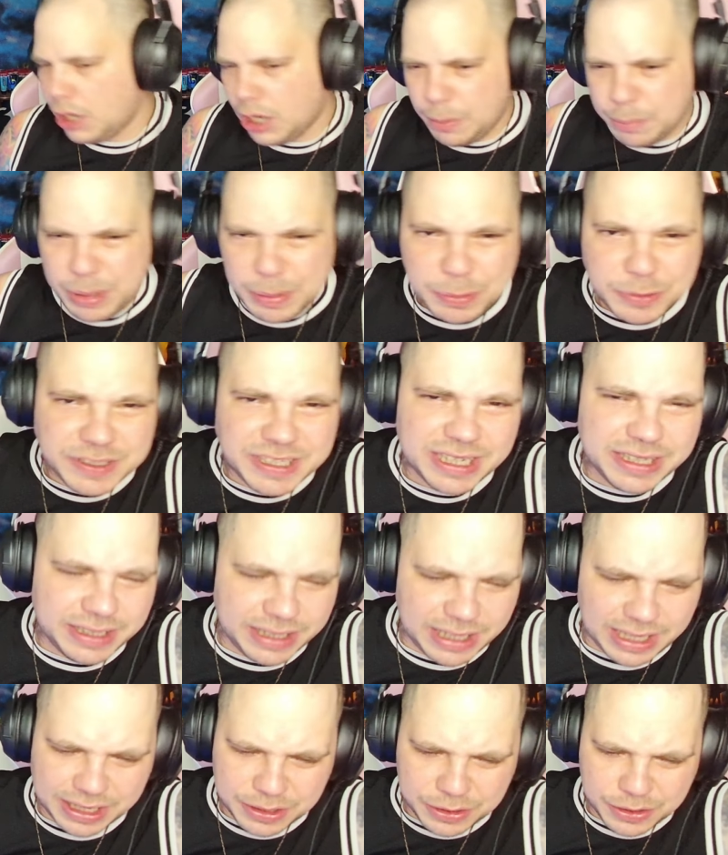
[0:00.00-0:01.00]
People said,
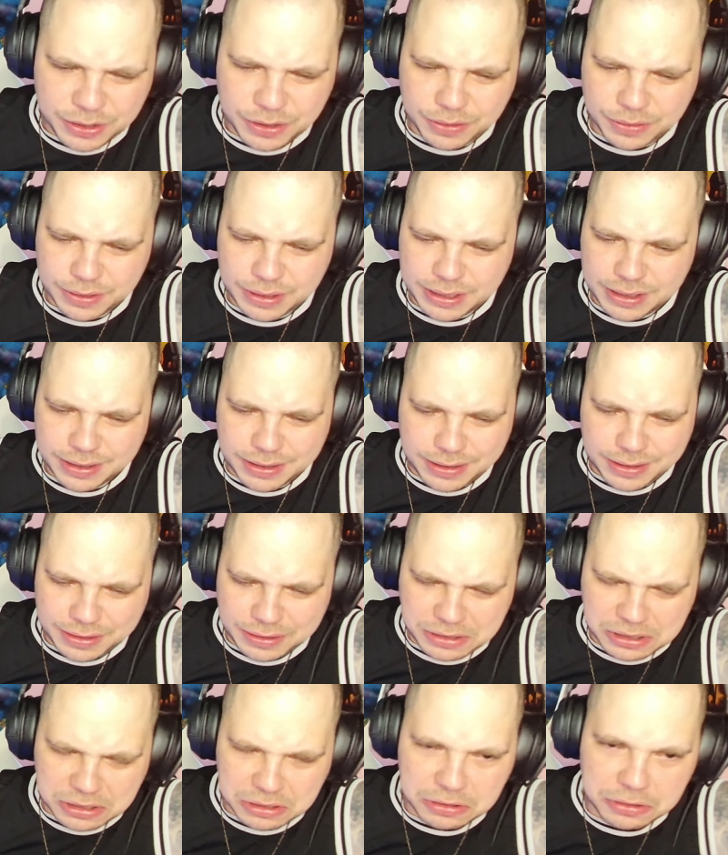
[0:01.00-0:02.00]
like, you know,
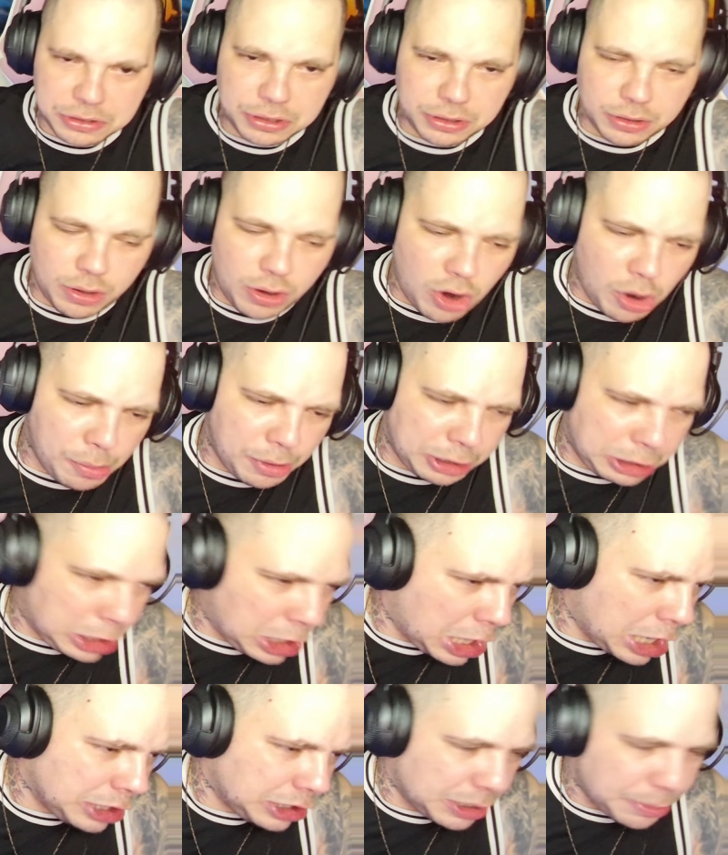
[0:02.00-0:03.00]
he, oh my
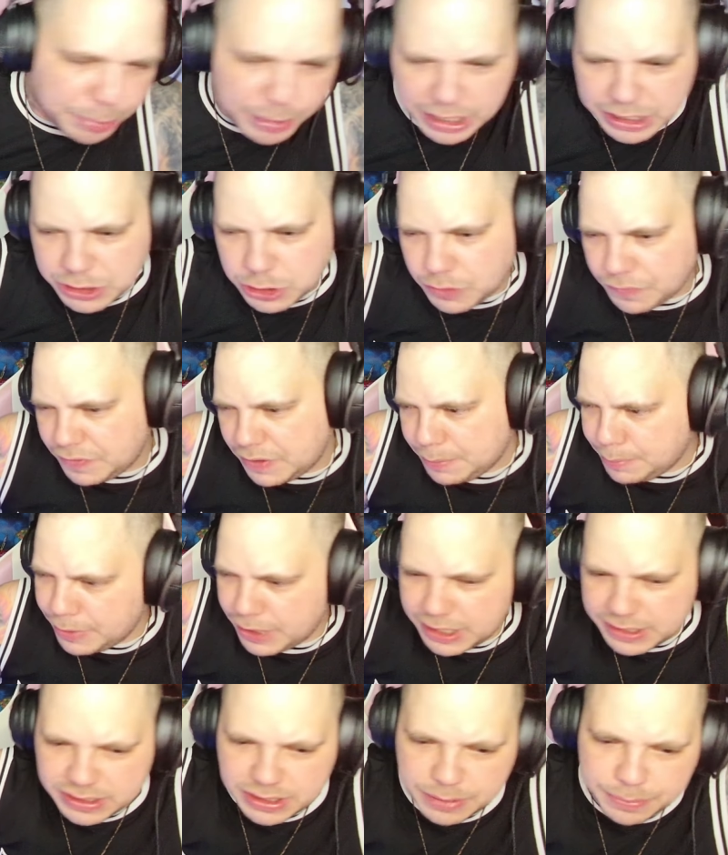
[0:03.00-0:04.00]
God, the best of the
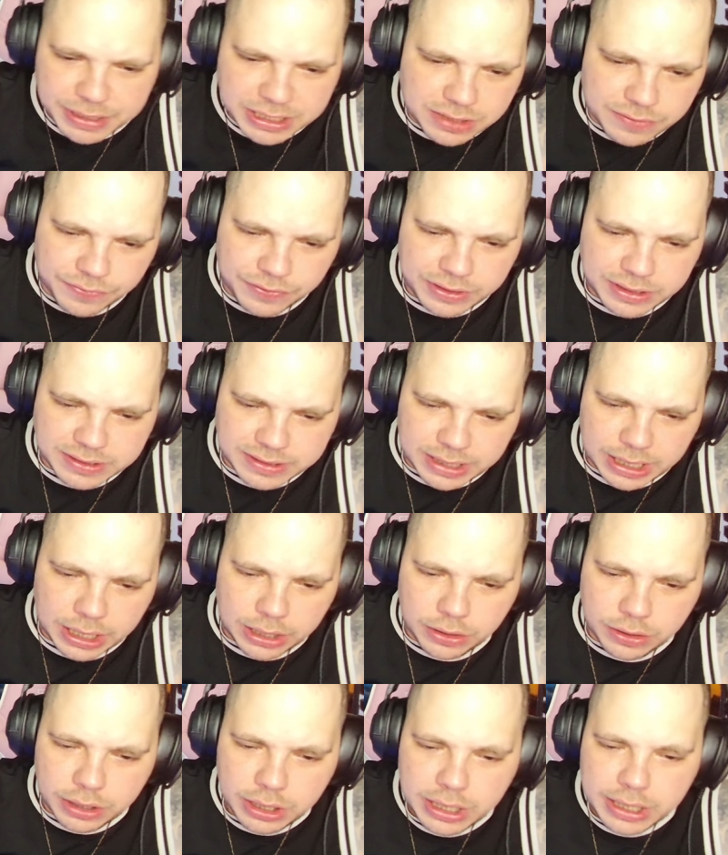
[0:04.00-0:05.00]
best
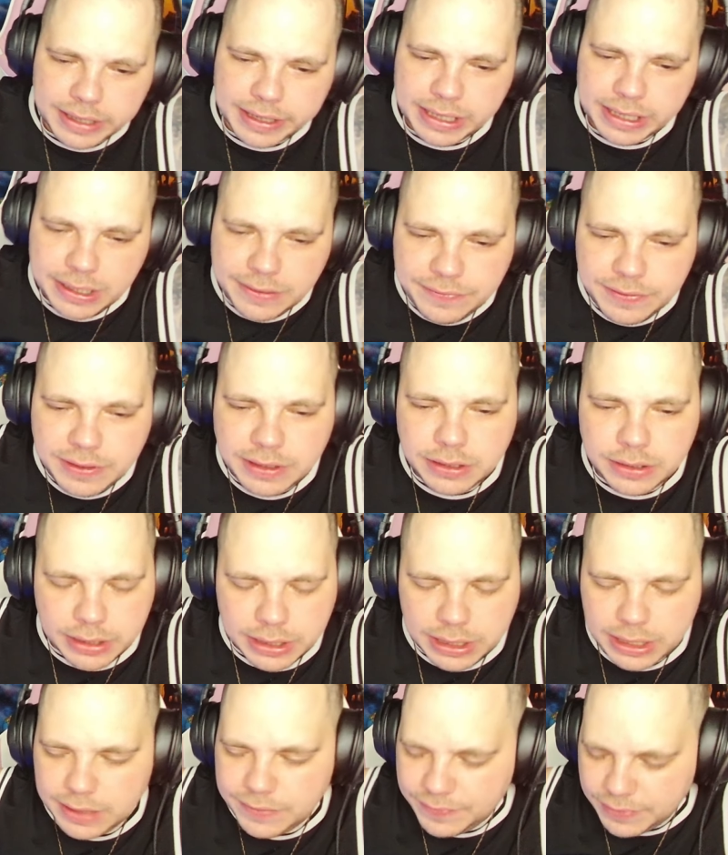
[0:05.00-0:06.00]
freestyler. Even
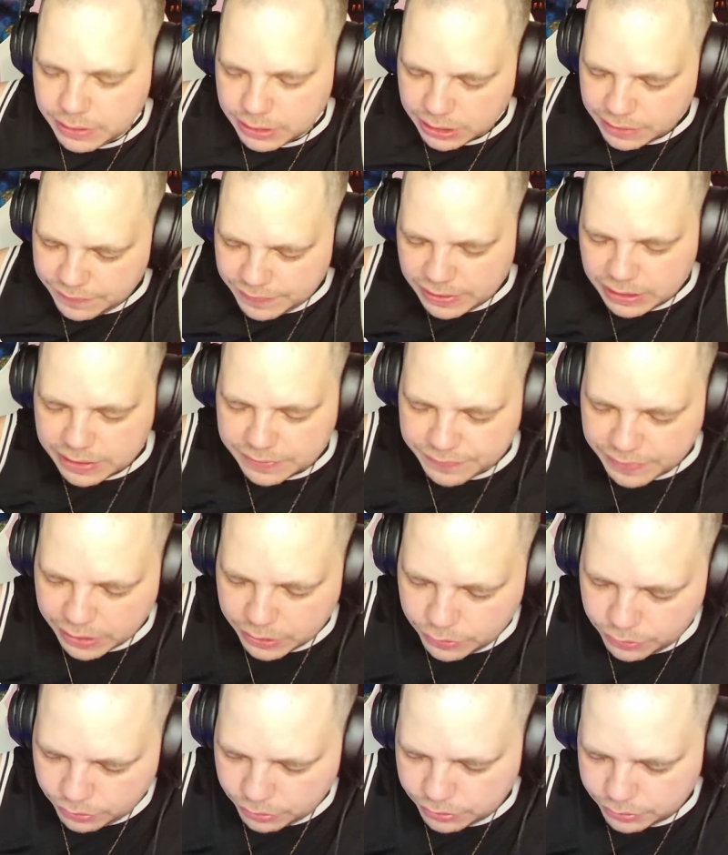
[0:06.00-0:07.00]
if I
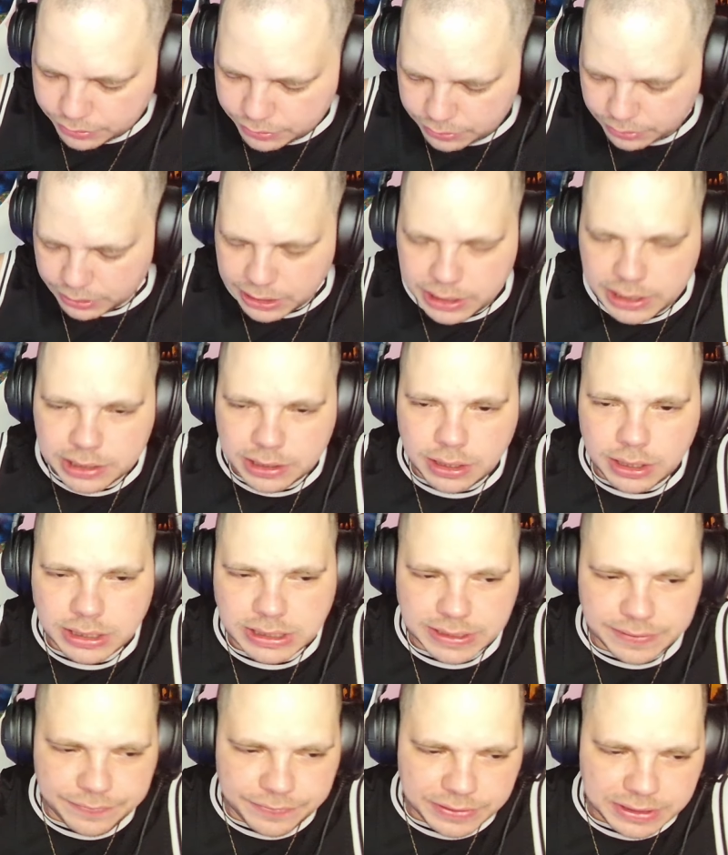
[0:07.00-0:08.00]
heard King Loss
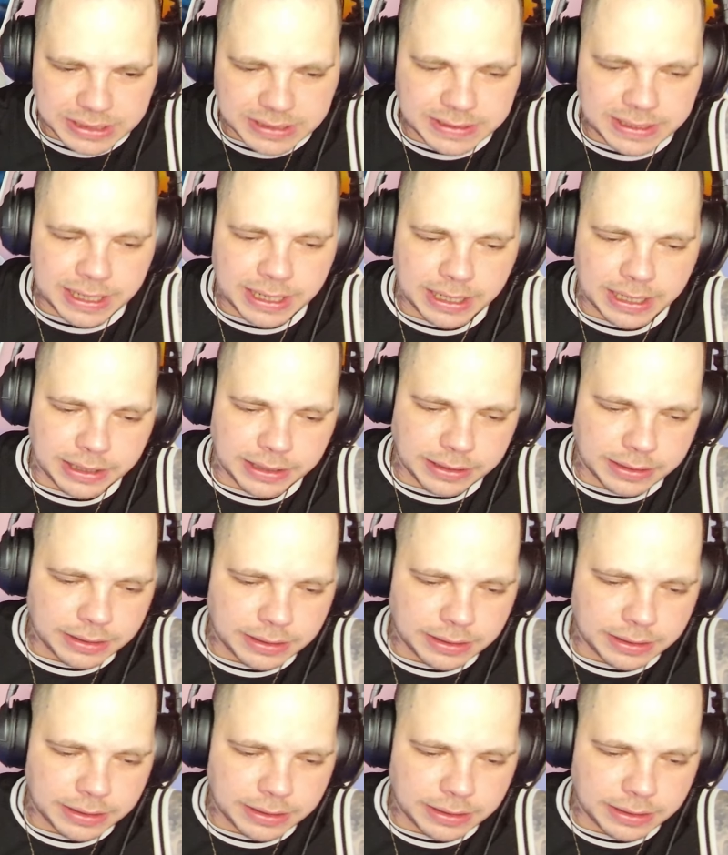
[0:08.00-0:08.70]
freestyling,